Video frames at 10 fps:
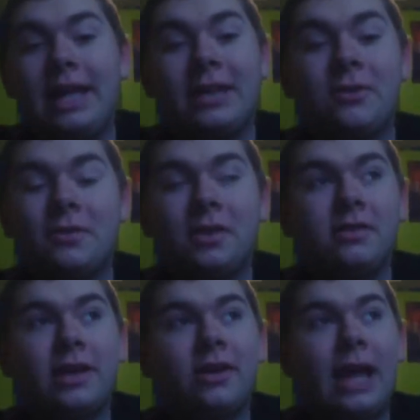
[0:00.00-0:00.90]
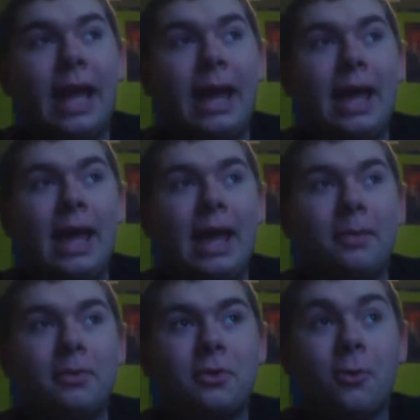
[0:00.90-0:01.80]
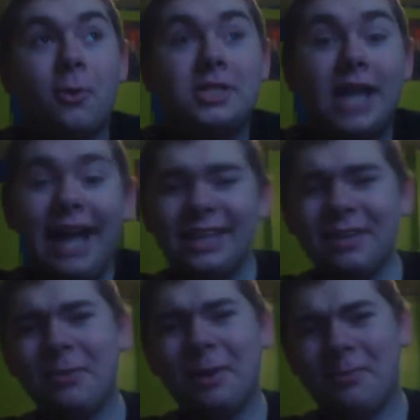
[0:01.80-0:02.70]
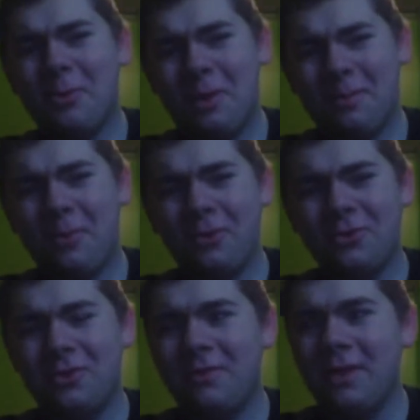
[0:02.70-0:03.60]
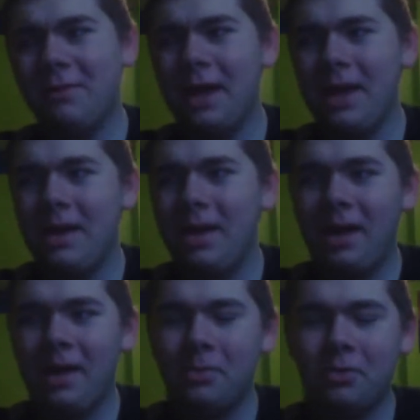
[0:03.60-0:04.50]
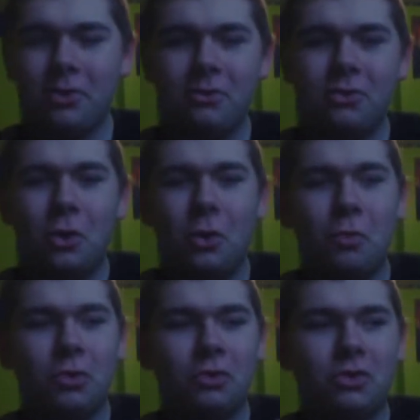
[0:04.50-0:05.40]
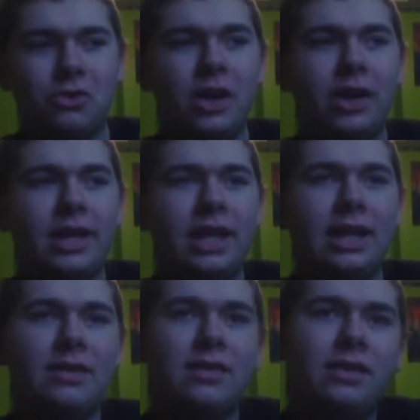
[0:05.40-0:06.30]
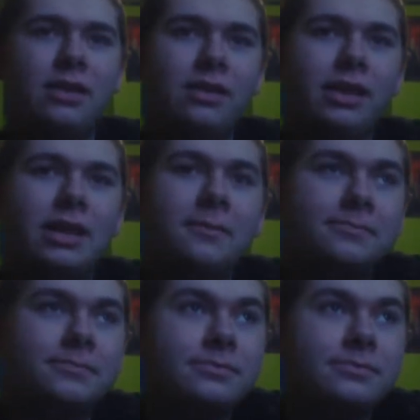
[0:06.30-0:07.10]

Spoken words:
There's even an entire episode, which I think is one of my personal favorite episodes, where Stalking is literally,